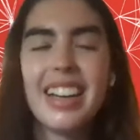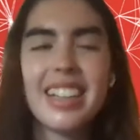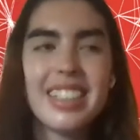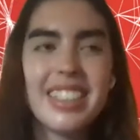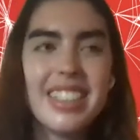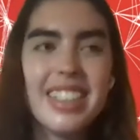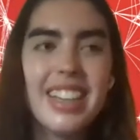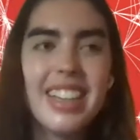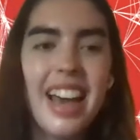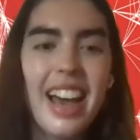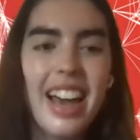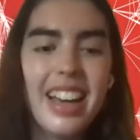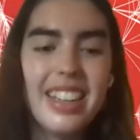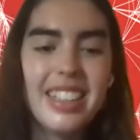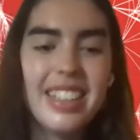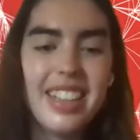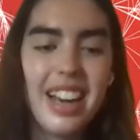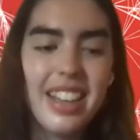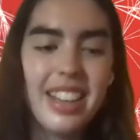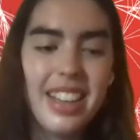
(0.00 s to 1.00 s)
Because in the
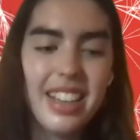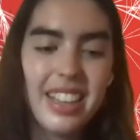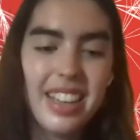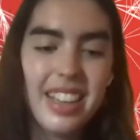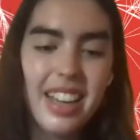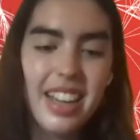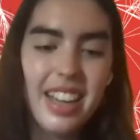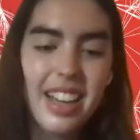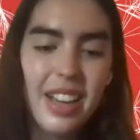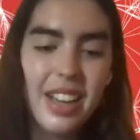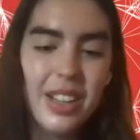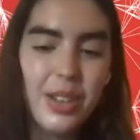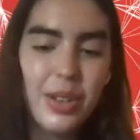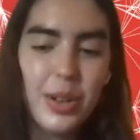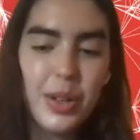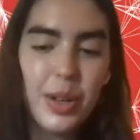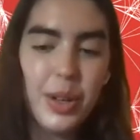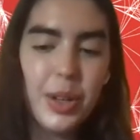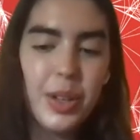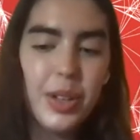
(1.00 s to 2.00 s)
end, I think,
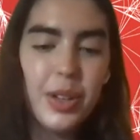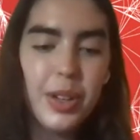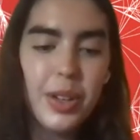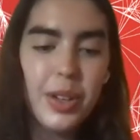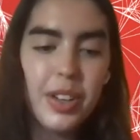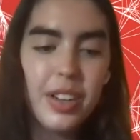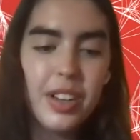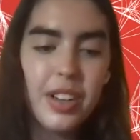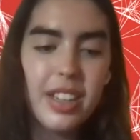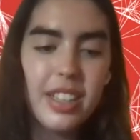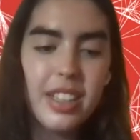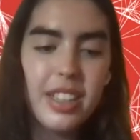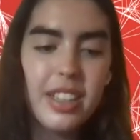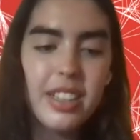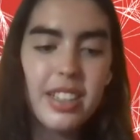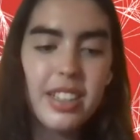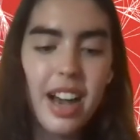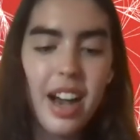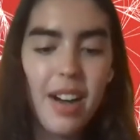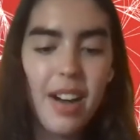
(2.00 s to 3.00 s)
you're
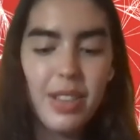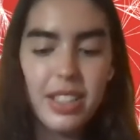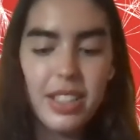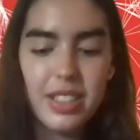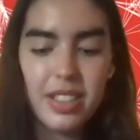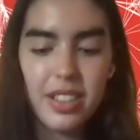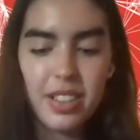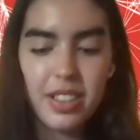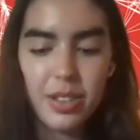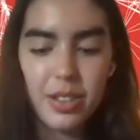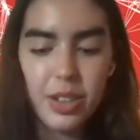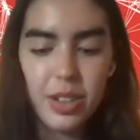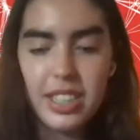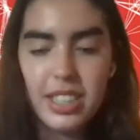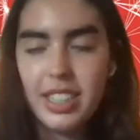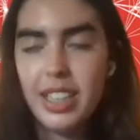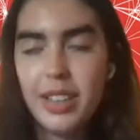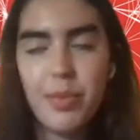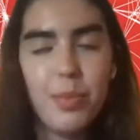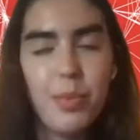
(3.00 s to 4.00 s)
here to have these
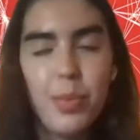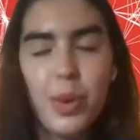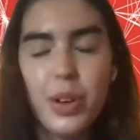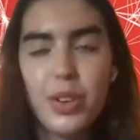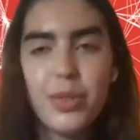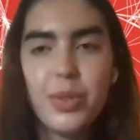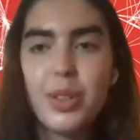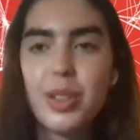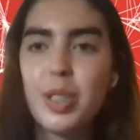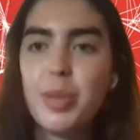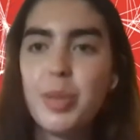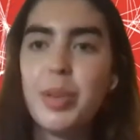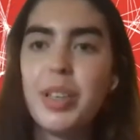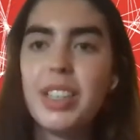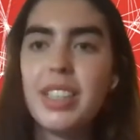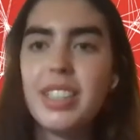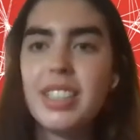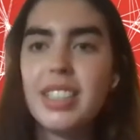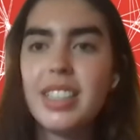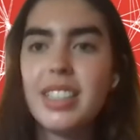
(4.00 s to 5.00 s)
crazy and wonderful
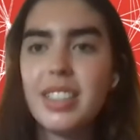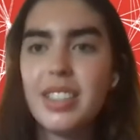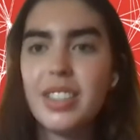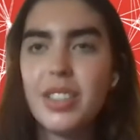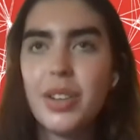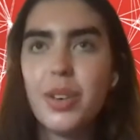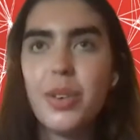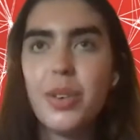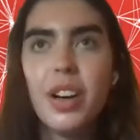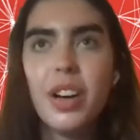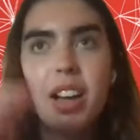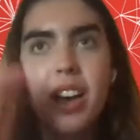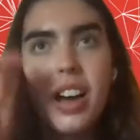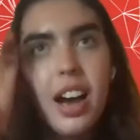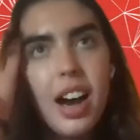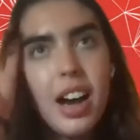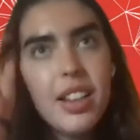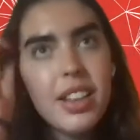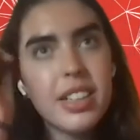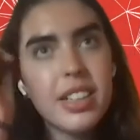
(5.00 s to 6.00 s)
experiences. And so
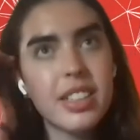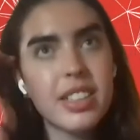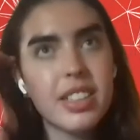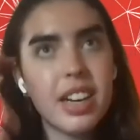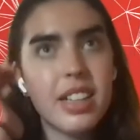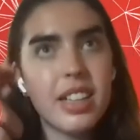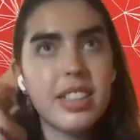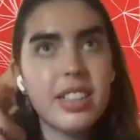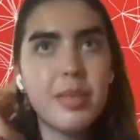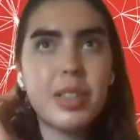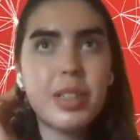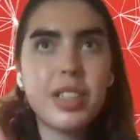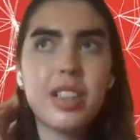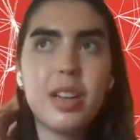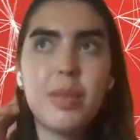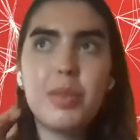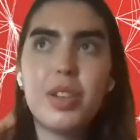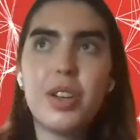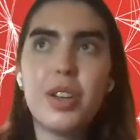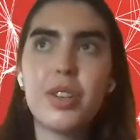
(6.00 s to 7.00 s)
I think design teams and
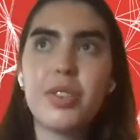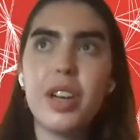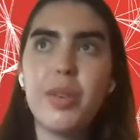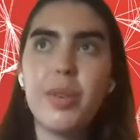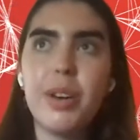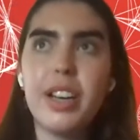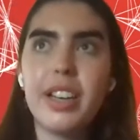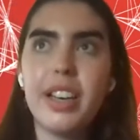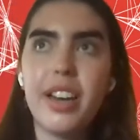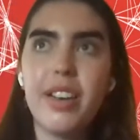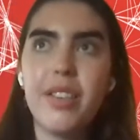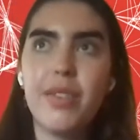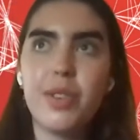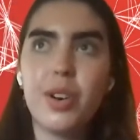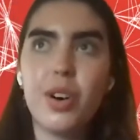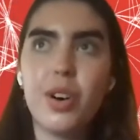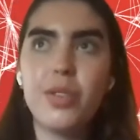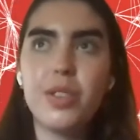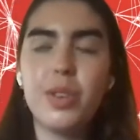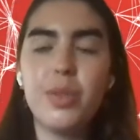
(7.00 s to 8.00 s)
clubs are a great way to get
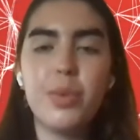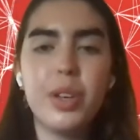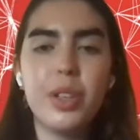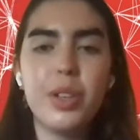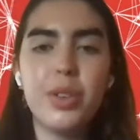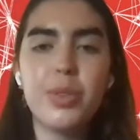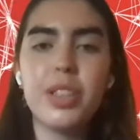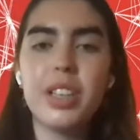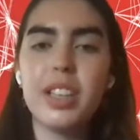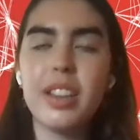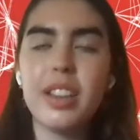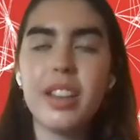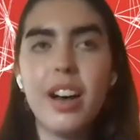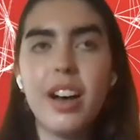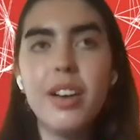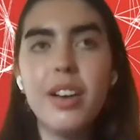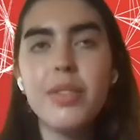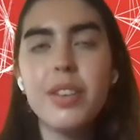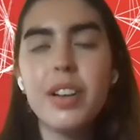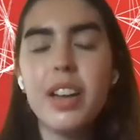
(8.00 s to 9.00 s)
involved in what you really
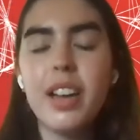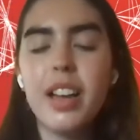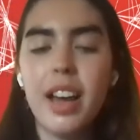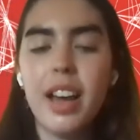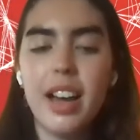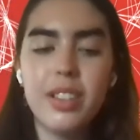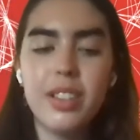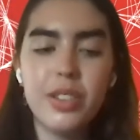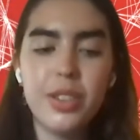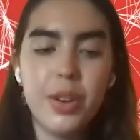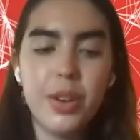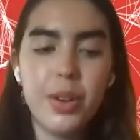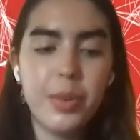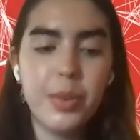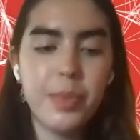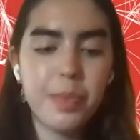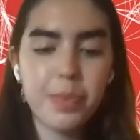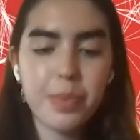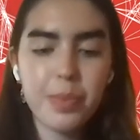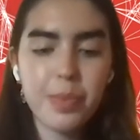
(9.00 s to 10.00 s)
love. And
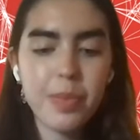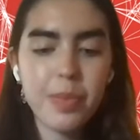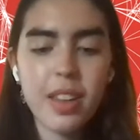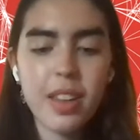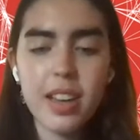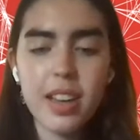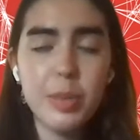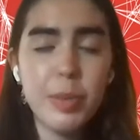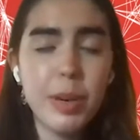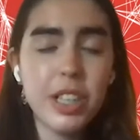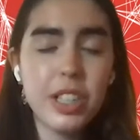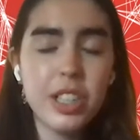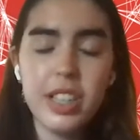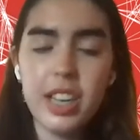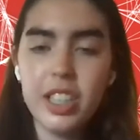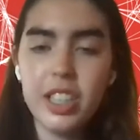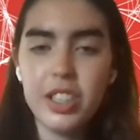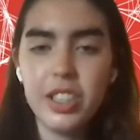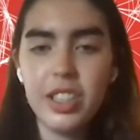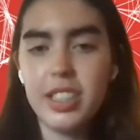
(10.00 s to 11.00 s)
so, especially in
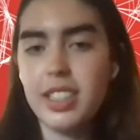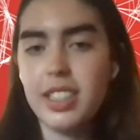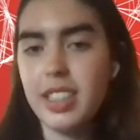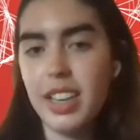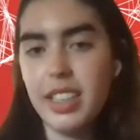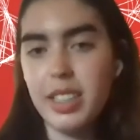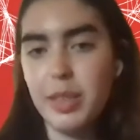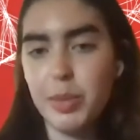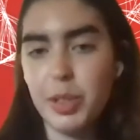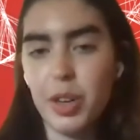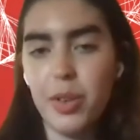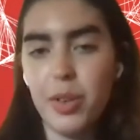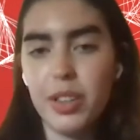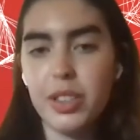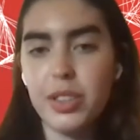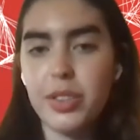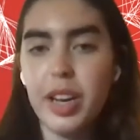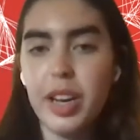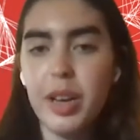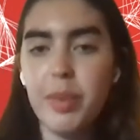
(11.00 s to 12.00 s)
engineering, design teams are
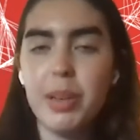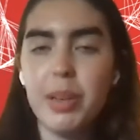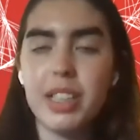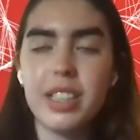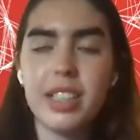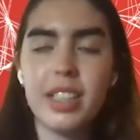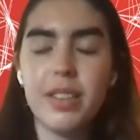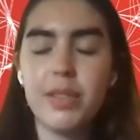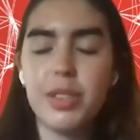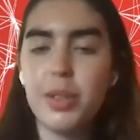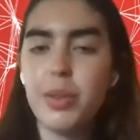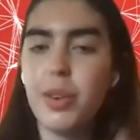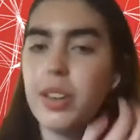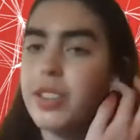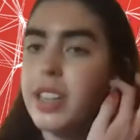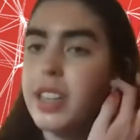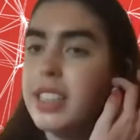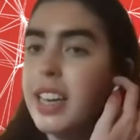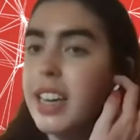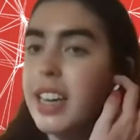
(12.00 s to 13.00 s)
always great because it gives you
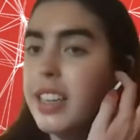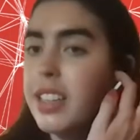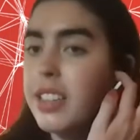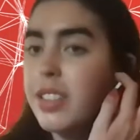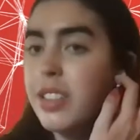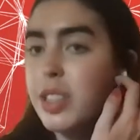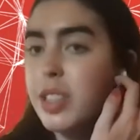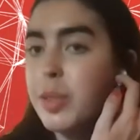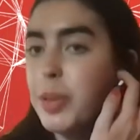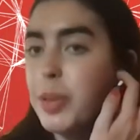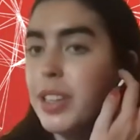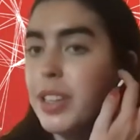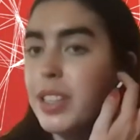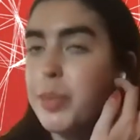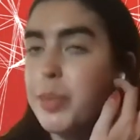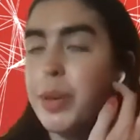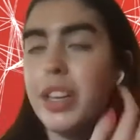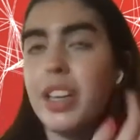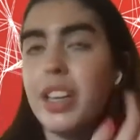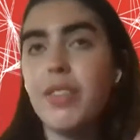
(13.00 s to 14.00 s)
also that technical
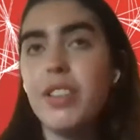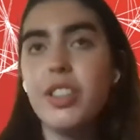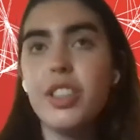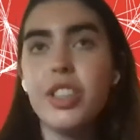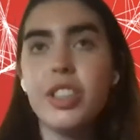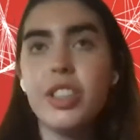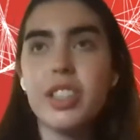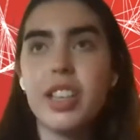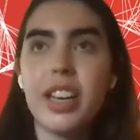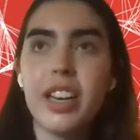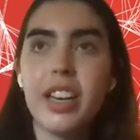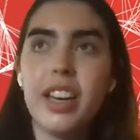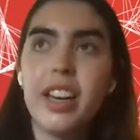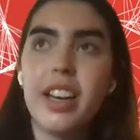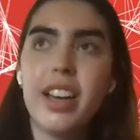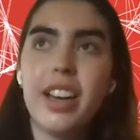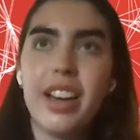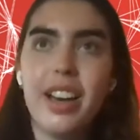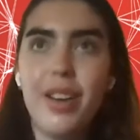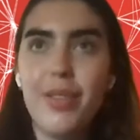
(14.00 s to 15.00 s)
experience. But even just like
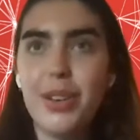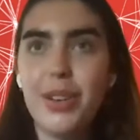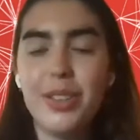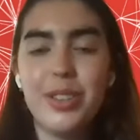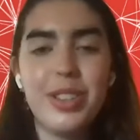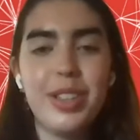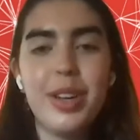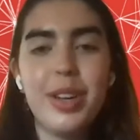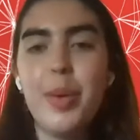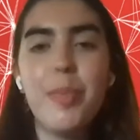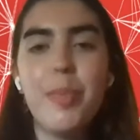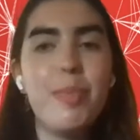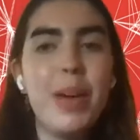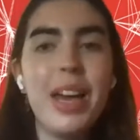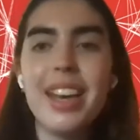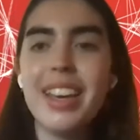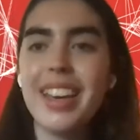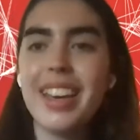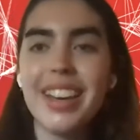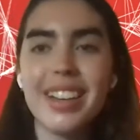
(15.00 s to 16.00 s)
if you're interested in a
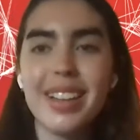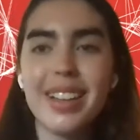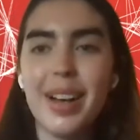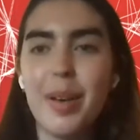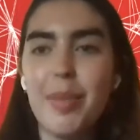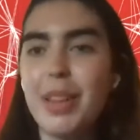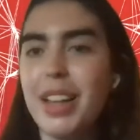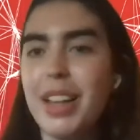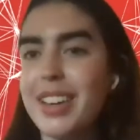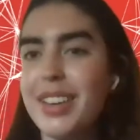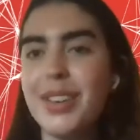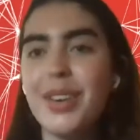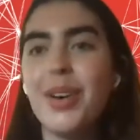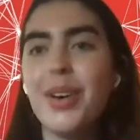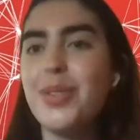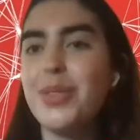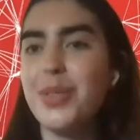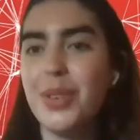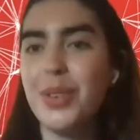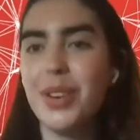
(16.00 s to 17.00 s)
baking club, like
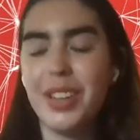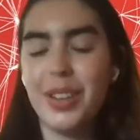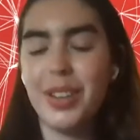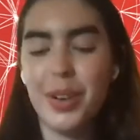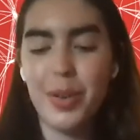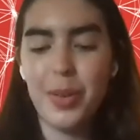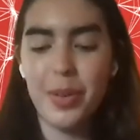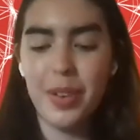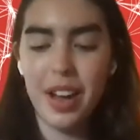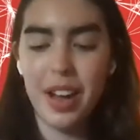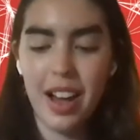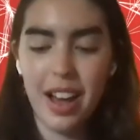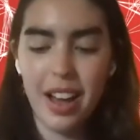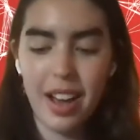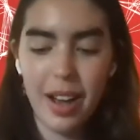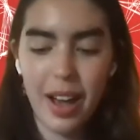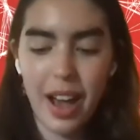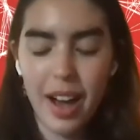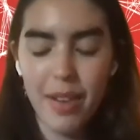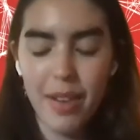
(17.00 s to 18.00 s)
go for it,
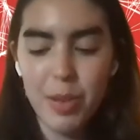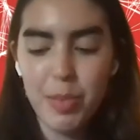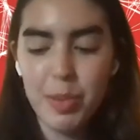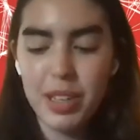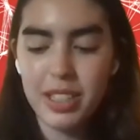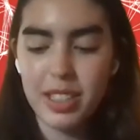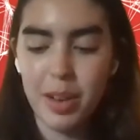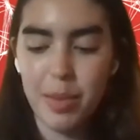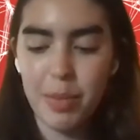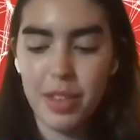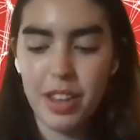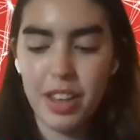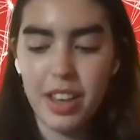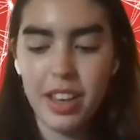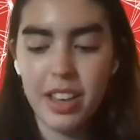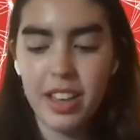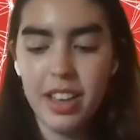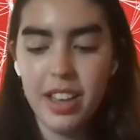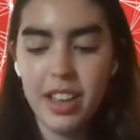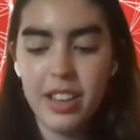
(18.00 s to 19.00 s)
have it be
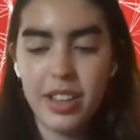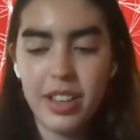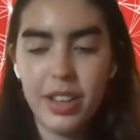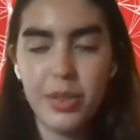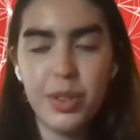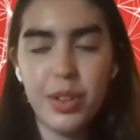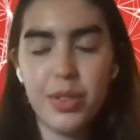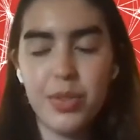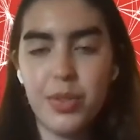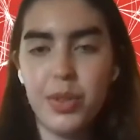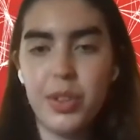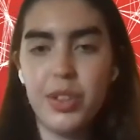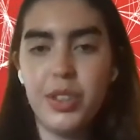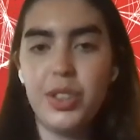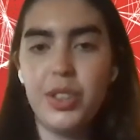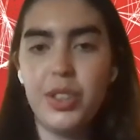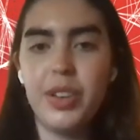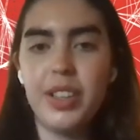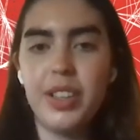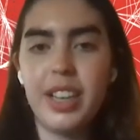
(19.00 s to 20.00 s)
something that you look forward
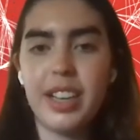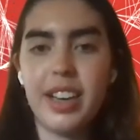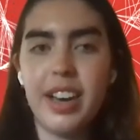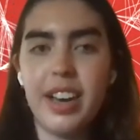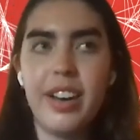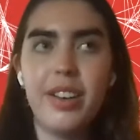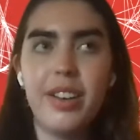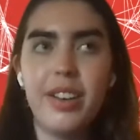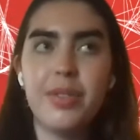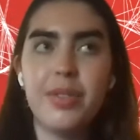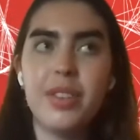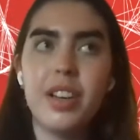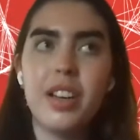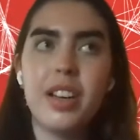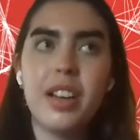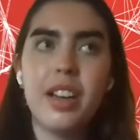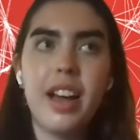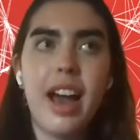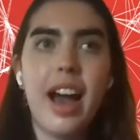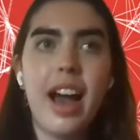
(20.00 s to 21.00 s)
to and that kind of
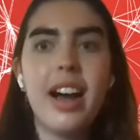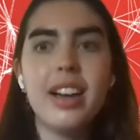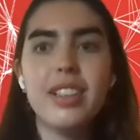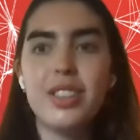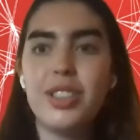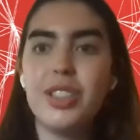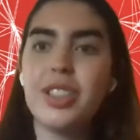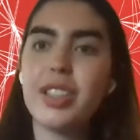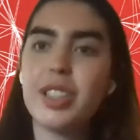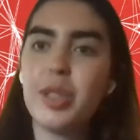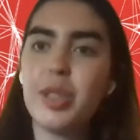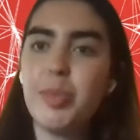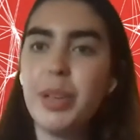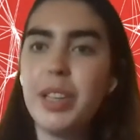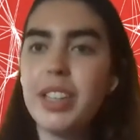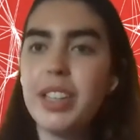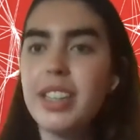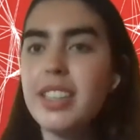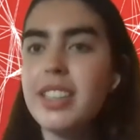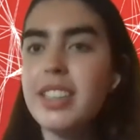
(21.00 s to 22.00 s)
adds to your
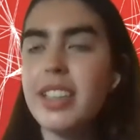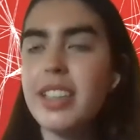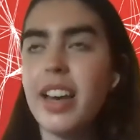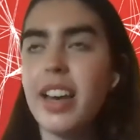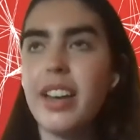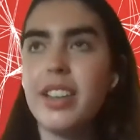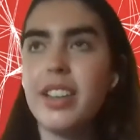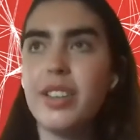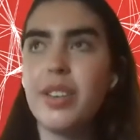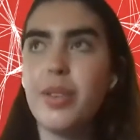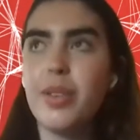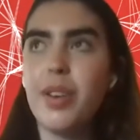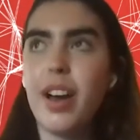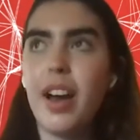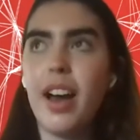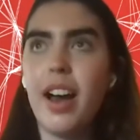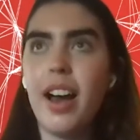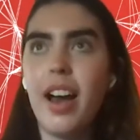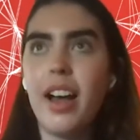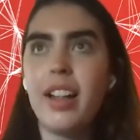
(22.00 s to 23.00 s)
experience. And
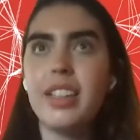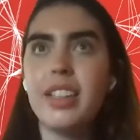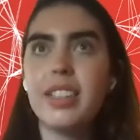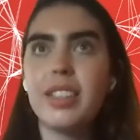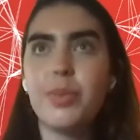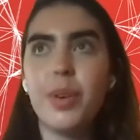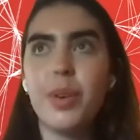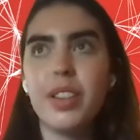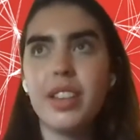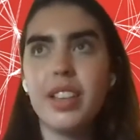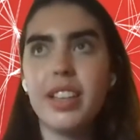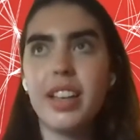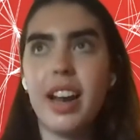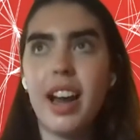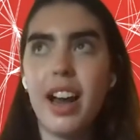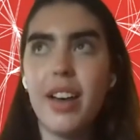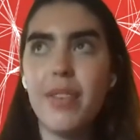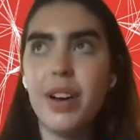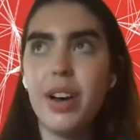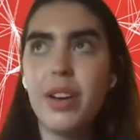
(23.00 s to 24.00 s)
at least one thing that
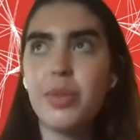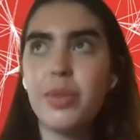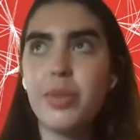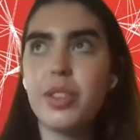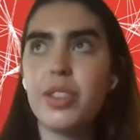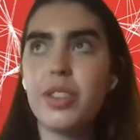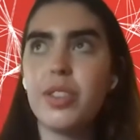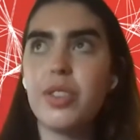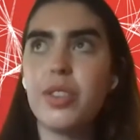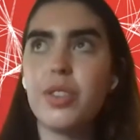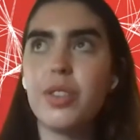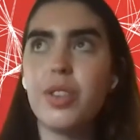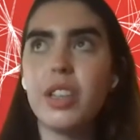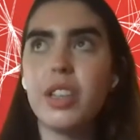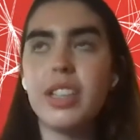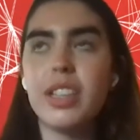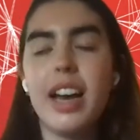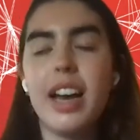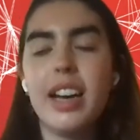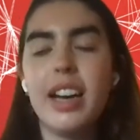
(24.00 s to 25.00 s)
I found was
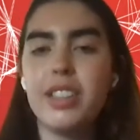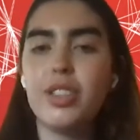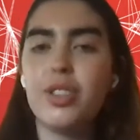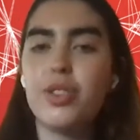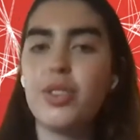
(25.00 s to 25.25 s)
not to add any